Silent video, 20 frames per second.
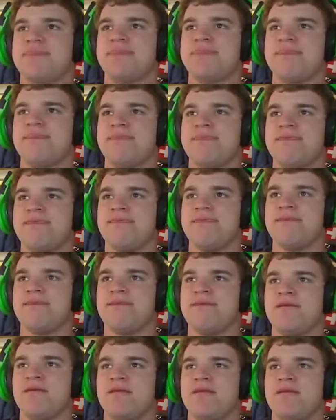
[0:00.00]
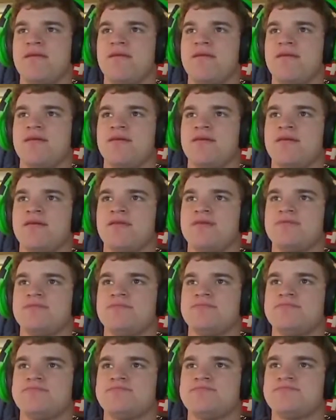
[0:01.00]

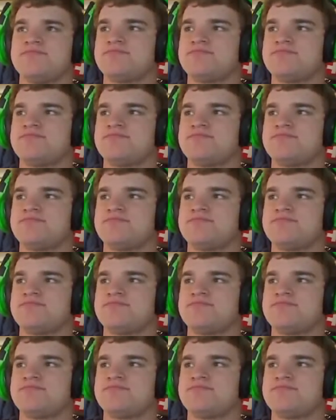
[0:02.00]
(no one is talking)